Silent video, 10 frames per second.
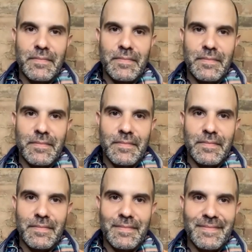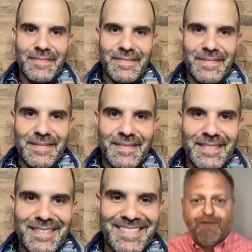it's of course
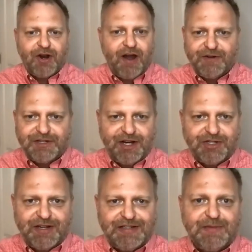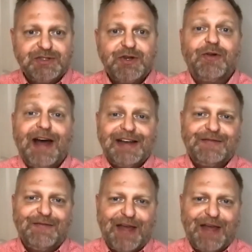i love our conversations i'm so glad